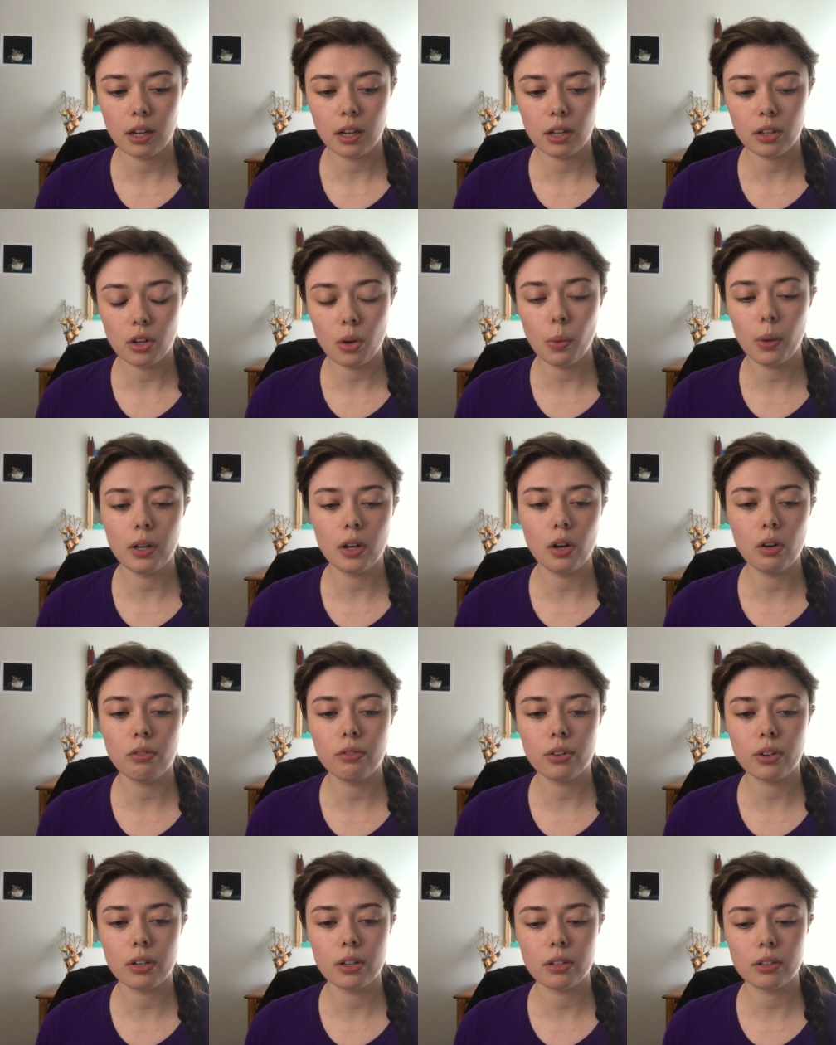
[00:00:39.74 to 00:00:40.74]
going
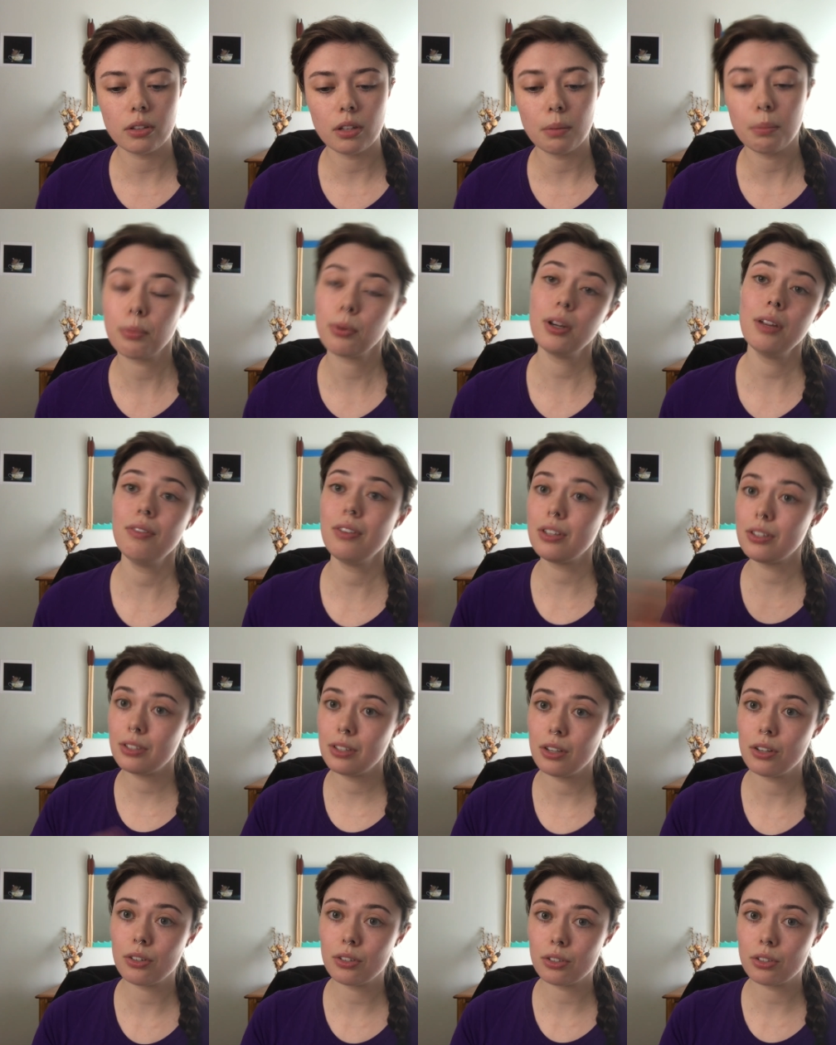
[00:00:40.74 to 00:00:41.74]
over the previous
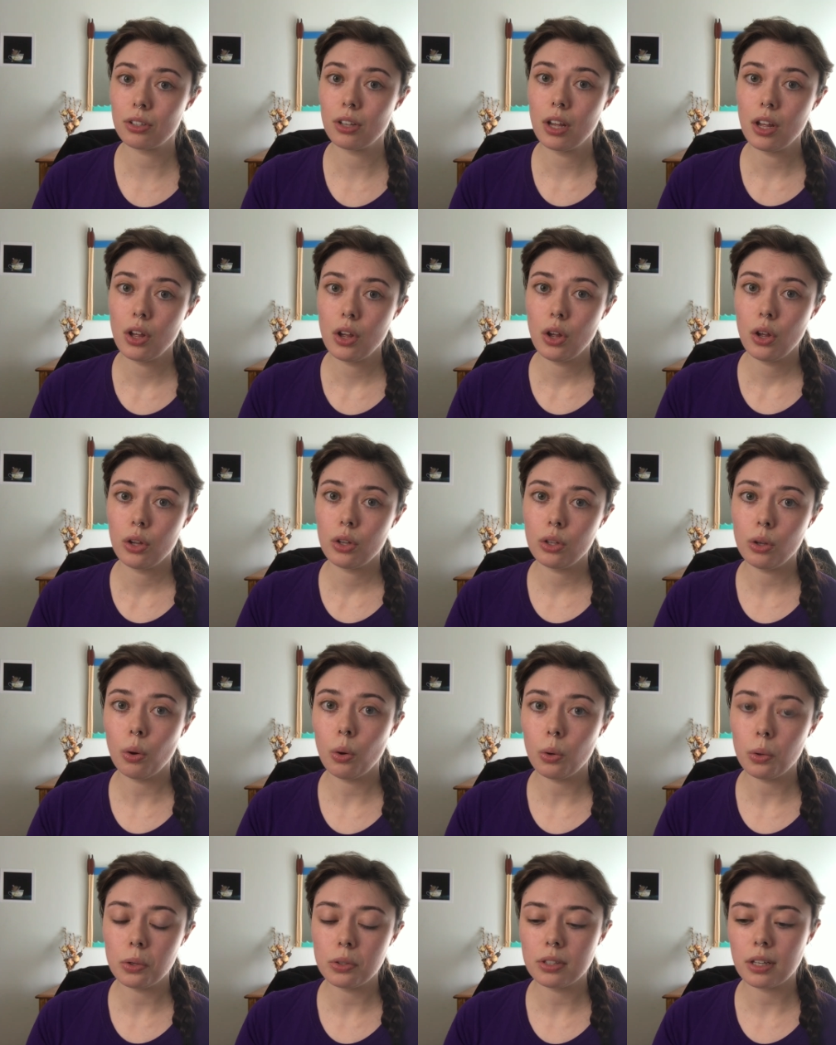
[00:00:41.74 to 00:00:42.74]
year's
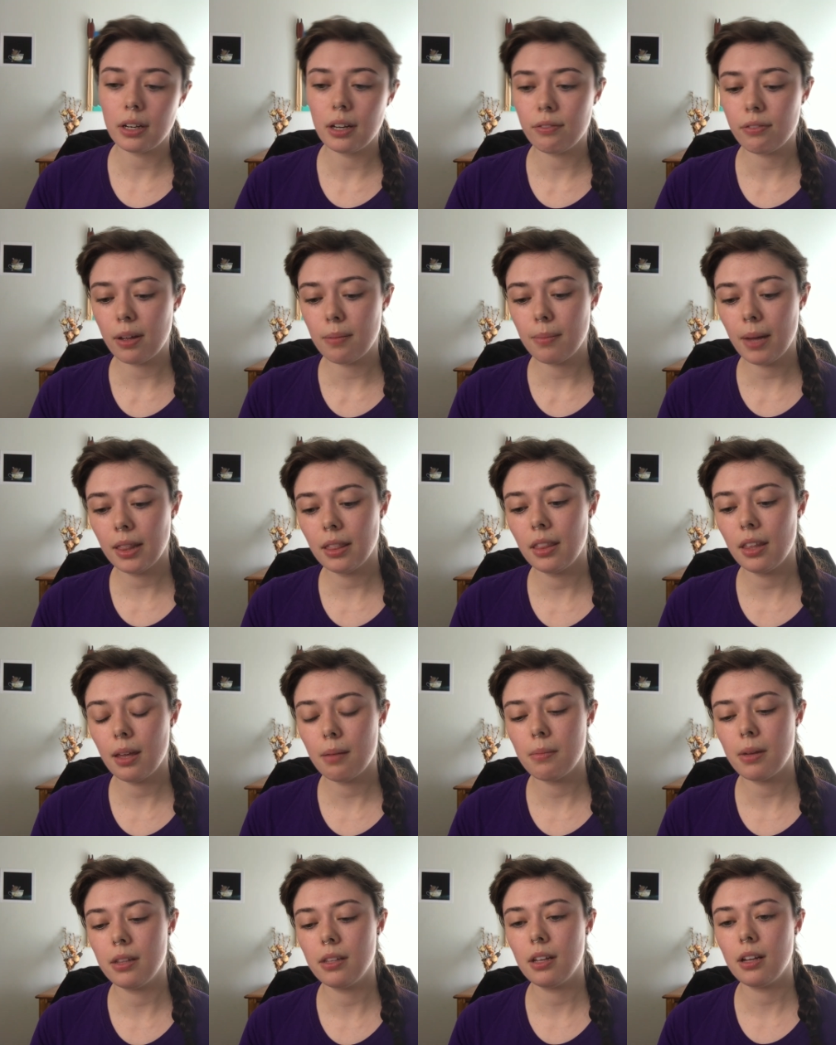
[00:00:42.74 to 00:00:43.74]
goals and if I met
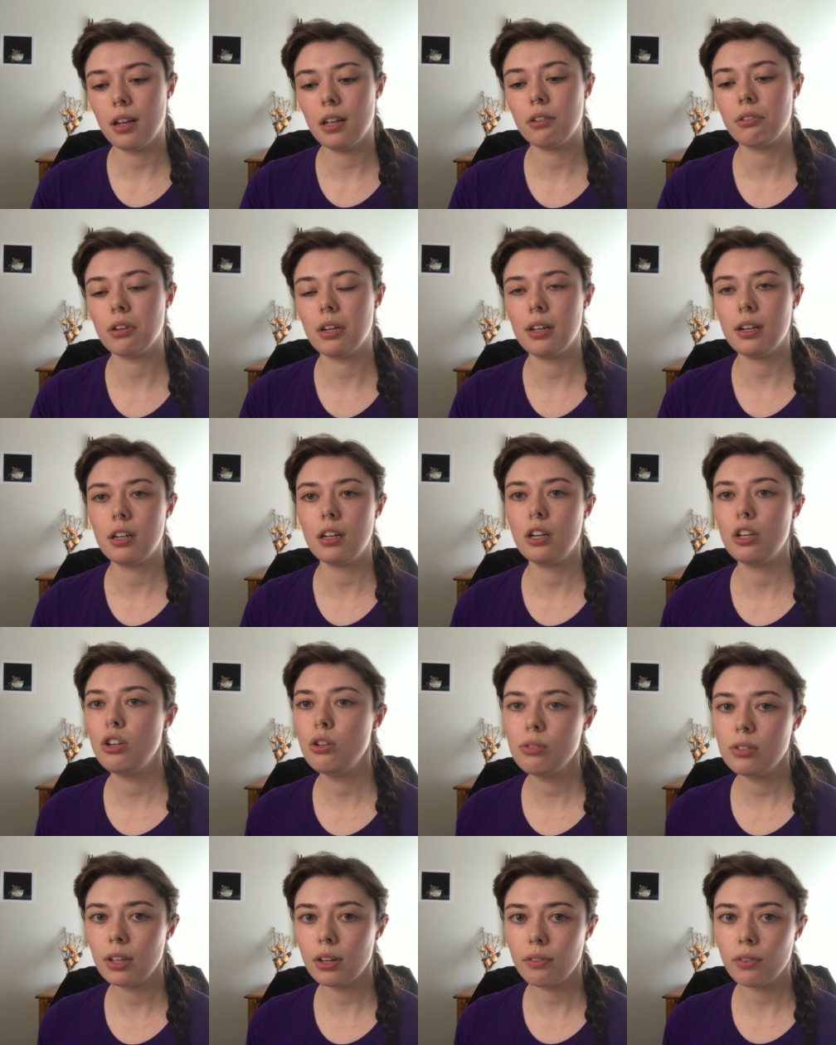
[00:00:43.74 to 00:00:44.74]
them, and then I created a
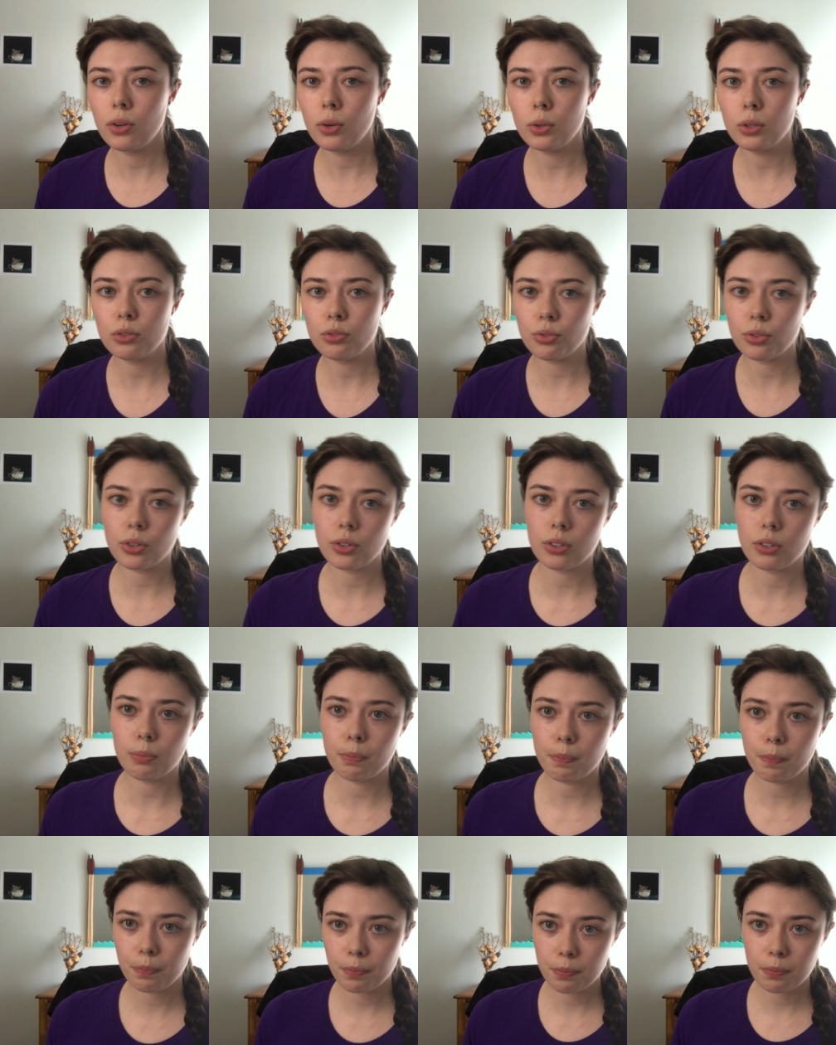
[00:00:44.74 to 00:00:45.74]
new set of goals for the
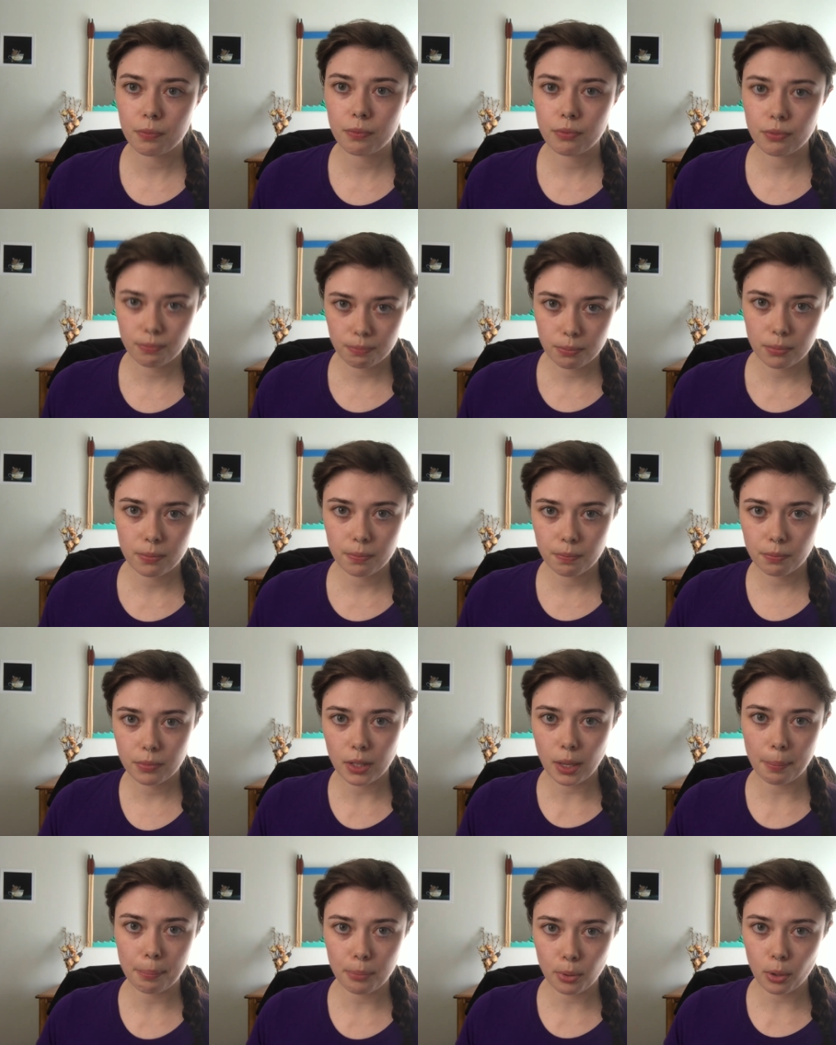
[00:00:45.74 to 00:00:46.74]

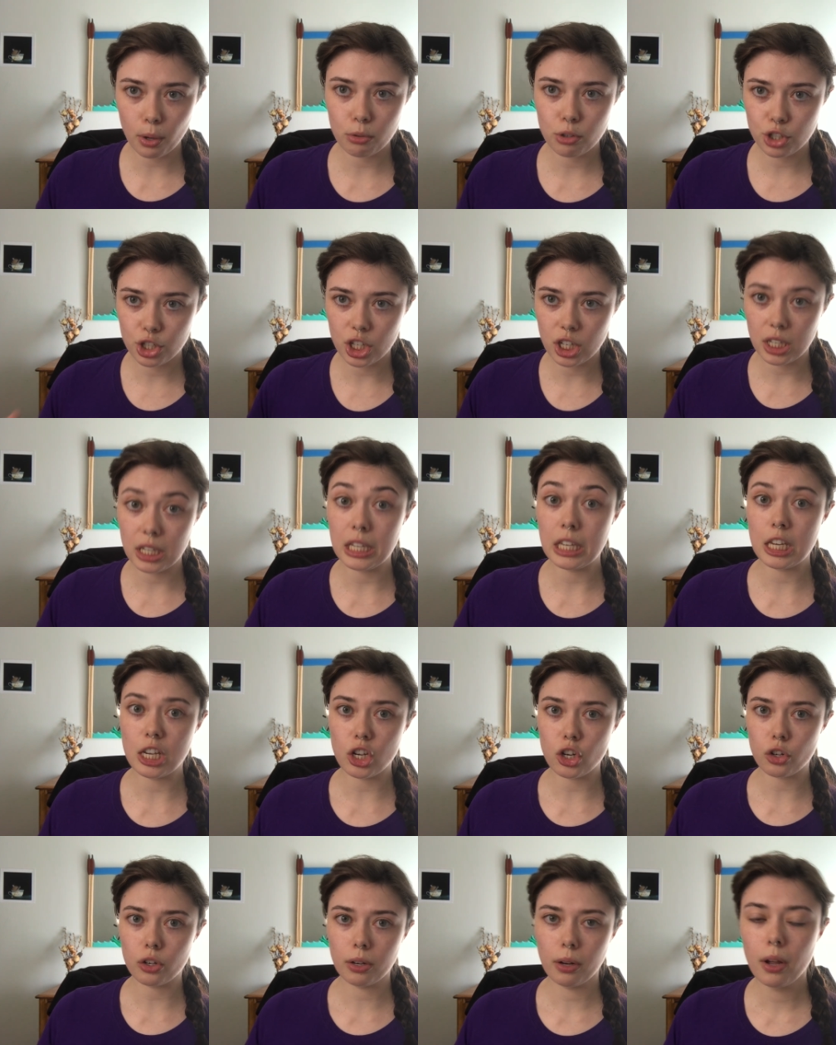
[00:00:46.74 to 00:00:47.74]
approaching
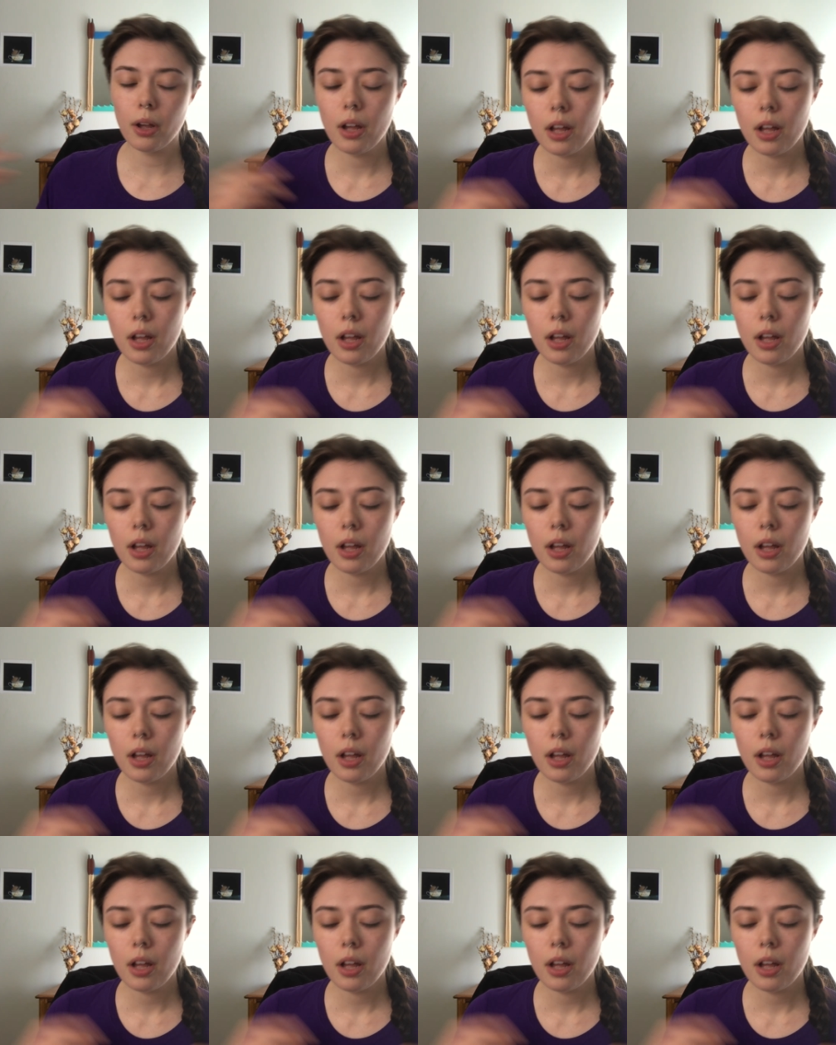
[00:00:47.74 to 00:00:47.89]
year.